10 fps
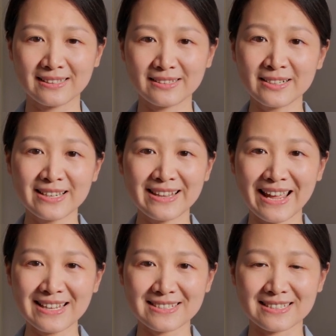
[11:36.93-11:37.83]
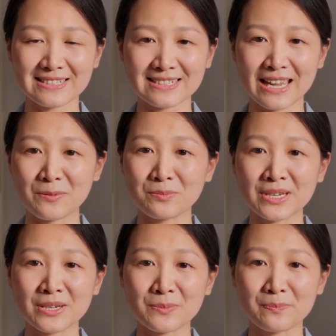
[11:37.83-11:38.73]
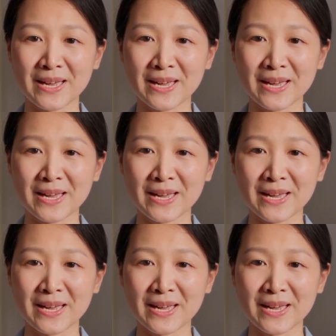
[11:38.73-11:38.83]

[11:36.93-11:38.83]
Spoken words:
learn the lessons and be